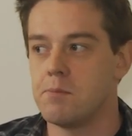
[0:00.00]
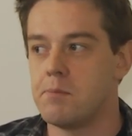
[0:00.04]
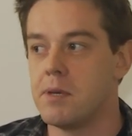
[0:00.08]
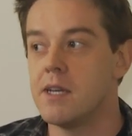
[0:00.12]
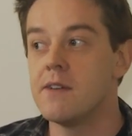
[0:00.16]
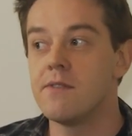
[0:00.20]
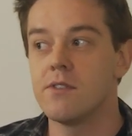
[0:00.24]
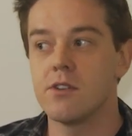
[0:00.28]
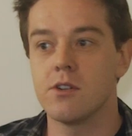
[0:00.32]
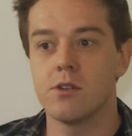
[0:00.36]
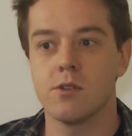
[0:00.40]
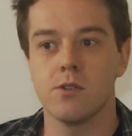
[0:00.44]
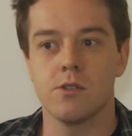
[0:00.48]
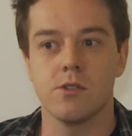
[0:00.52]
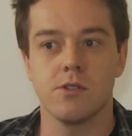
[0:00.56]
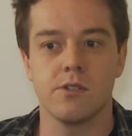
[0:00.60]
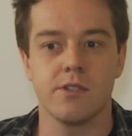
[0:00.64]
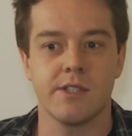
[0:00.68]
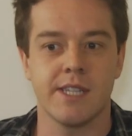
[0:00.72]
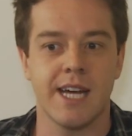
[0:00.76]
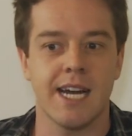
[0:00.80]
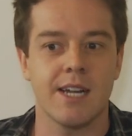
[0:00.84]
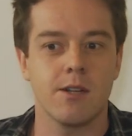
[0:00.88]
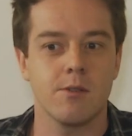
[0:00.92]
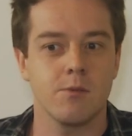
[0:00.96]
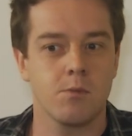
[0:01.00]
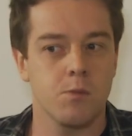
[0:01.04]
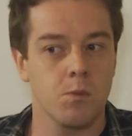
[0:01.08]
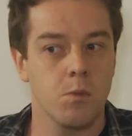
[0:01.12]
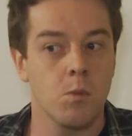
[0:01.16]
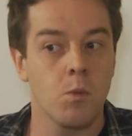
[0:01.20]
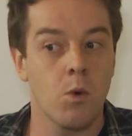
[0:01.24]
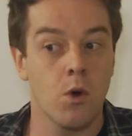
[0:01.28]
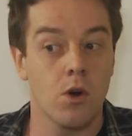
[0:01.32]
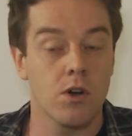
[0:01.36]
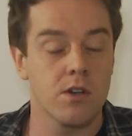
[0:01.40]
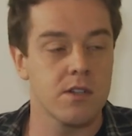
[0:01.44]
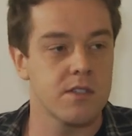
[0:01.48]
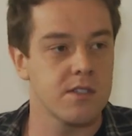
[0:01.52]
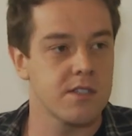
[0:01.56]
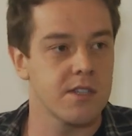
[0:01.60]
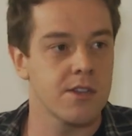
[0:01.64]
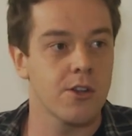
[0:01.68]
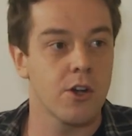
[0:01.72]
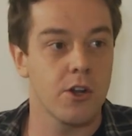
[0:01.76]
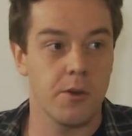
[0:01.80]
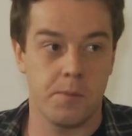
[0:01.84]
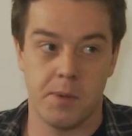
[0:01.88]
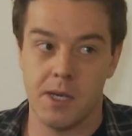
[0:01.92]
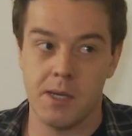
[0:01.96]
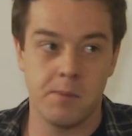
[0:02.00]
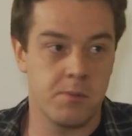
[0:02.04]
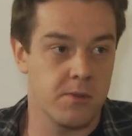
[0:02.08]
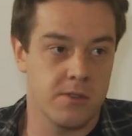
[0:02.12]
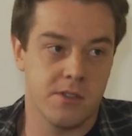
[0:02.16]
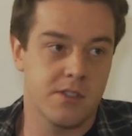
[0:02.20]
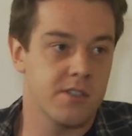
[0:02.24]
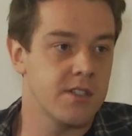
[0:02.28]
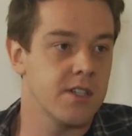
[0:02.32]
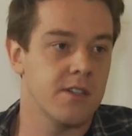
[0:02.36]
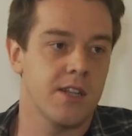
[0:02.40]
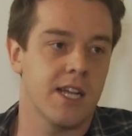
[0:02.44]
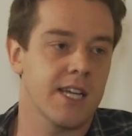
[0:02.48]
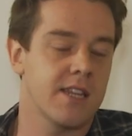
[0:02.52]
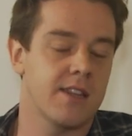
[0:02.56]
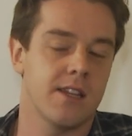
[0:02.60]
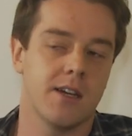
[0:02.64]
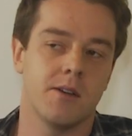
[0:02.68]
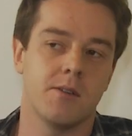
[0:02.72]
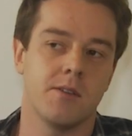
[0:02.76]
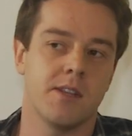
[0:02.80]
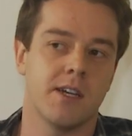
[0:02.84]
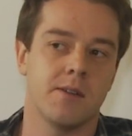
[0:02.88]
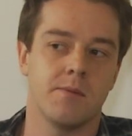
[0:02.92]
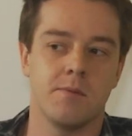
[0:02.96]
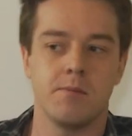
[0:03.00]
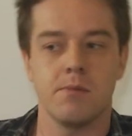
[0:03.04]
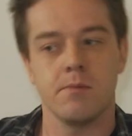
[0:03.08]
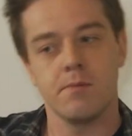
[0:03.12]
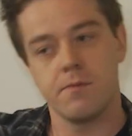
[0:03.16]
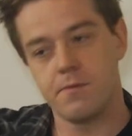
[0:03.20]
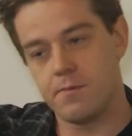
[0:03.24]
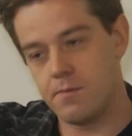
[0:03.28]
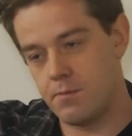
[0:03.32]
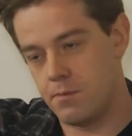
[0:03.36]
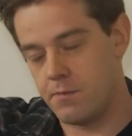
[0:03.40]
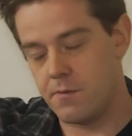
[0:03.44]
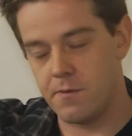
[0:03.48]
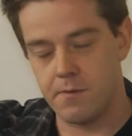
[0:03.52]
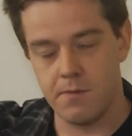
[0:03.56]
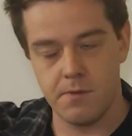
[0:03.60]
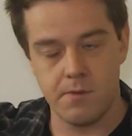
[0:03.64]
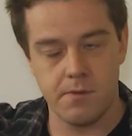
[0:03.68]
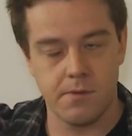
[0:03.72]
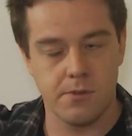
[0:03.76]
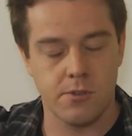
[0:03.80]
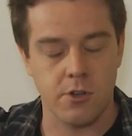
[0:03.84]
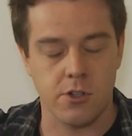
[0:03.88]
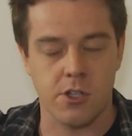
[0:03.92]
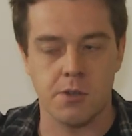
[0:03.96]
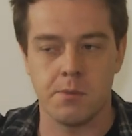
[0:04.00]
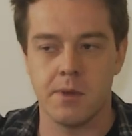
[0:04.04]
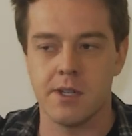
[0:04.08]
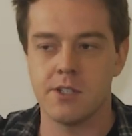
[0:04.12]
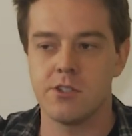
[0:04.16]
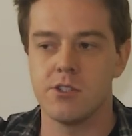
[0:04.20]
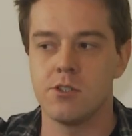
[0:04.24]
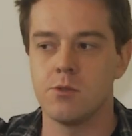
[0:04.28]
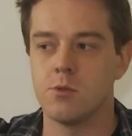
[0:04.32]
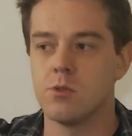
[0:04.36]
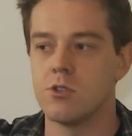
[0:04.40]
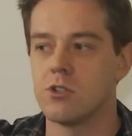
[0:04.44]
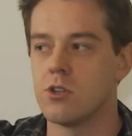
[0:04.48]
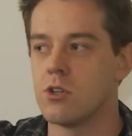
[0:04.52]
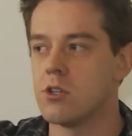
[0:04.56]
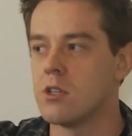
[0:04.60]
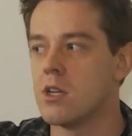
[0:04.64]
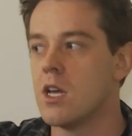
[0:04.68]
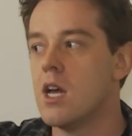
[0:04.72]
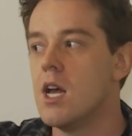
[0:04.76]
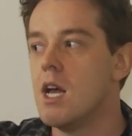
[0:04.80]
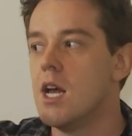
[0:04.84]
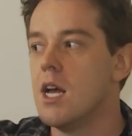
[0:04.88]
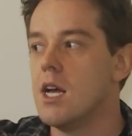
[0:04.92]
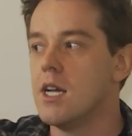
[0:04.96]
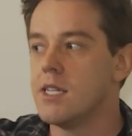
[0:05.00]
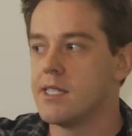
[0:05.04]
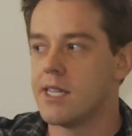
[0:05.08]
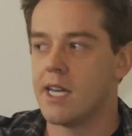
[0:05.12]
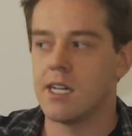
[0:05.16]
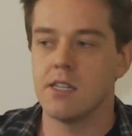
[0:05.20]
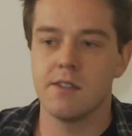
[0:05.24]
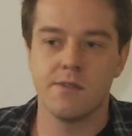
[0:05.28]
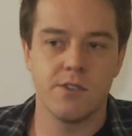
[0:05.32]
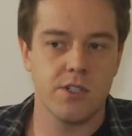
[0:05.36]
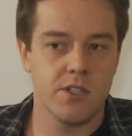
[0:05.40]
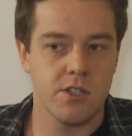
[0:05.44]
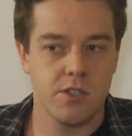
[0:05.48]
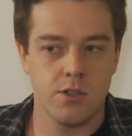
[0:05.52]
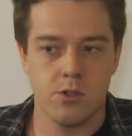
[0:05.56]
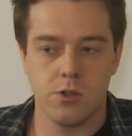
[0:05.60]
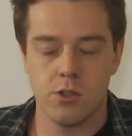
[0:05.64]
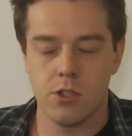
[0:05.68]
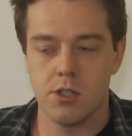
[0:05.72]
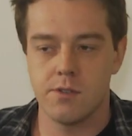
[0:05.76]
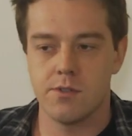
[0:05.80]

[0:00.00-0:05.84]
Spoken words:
pivotal that was. A lot of people are still, like, that documentary was on television all